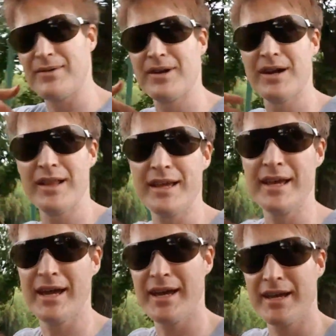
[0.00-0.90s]
to
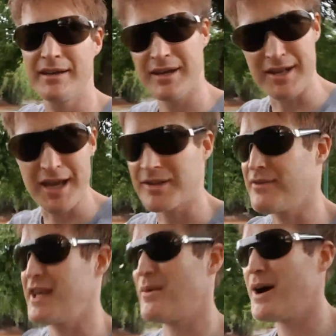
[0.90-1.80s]
really connect
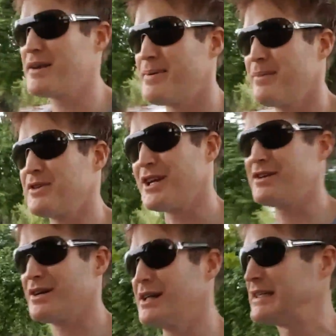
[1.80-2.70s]
with anyone, and people
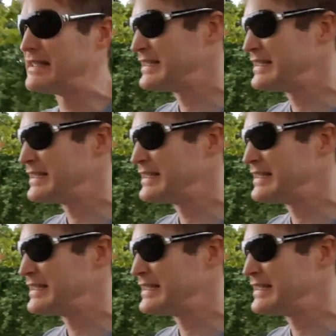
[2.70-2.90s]
seem to